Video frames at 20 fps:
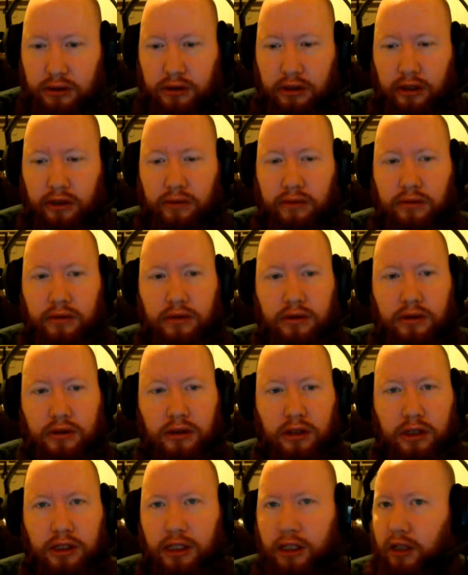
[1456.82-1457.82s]

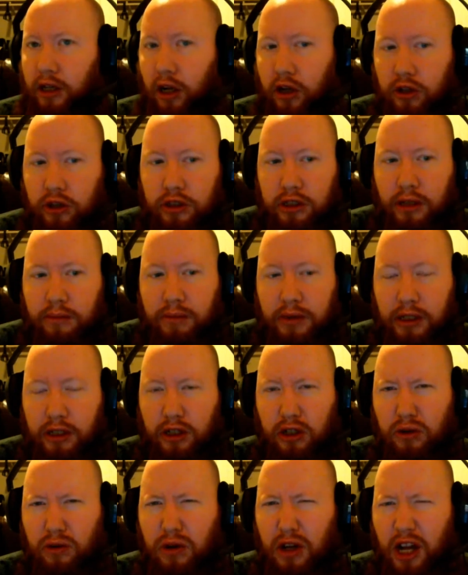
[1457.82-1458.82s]
$10,
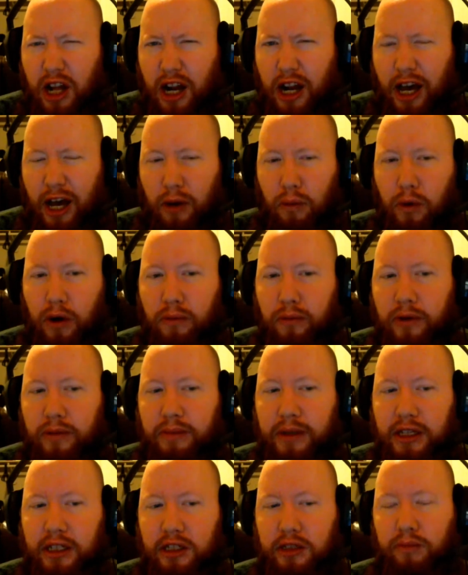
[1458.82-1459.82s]
something. Like what would
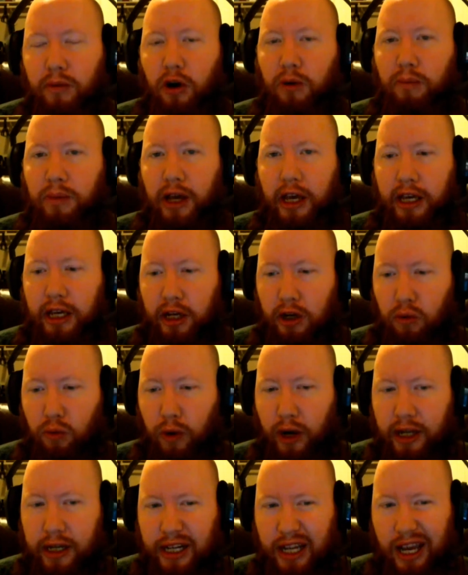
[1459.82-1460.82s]
be the smart play here
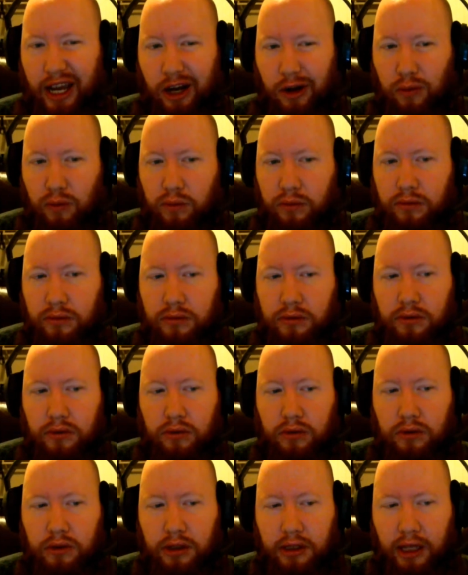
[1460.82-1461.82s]
right now?
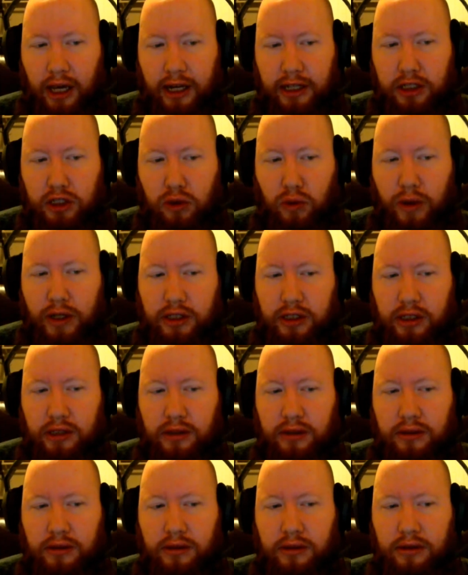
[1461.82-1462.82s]
That is the question.
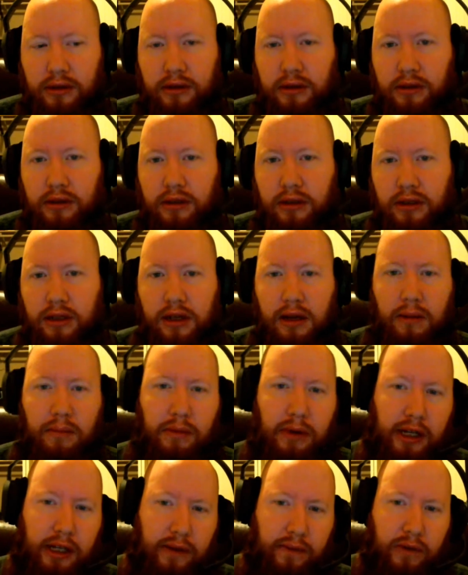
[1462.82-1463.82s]

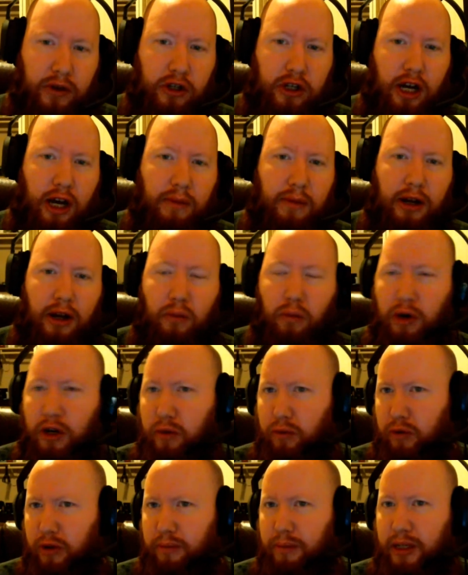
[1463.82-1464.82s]
Leave your comment on what
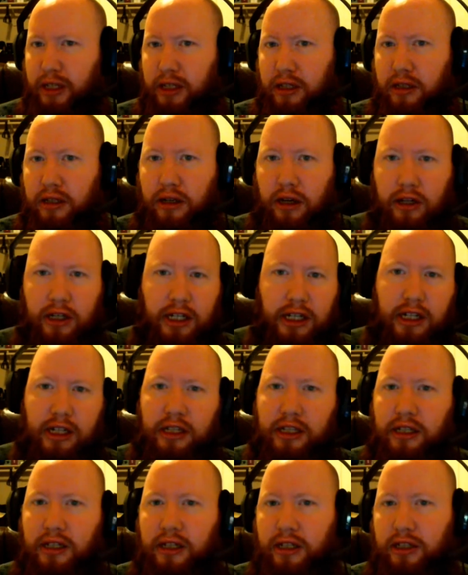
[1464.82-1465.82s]
it would be on any of
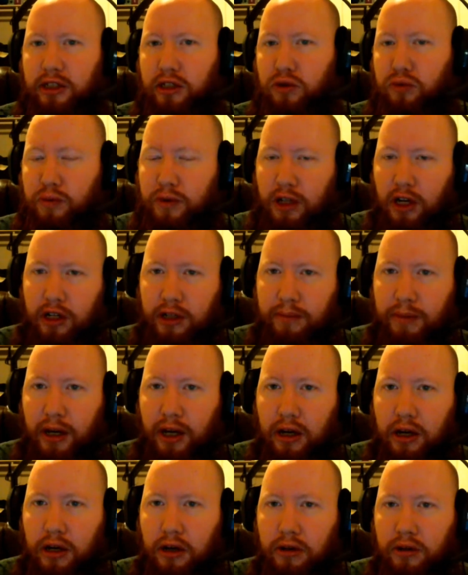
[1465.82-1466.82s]
the issues we talked
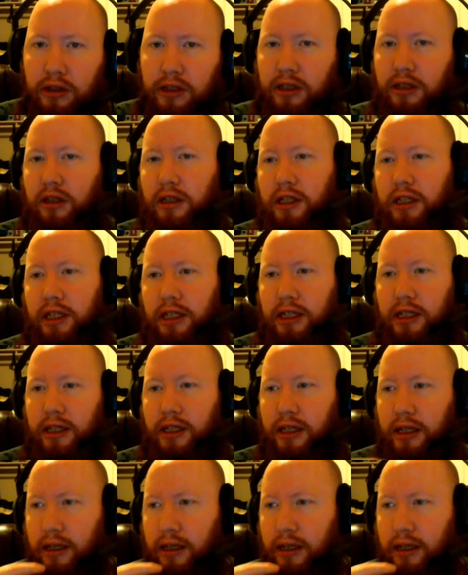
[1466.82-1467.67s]
about, any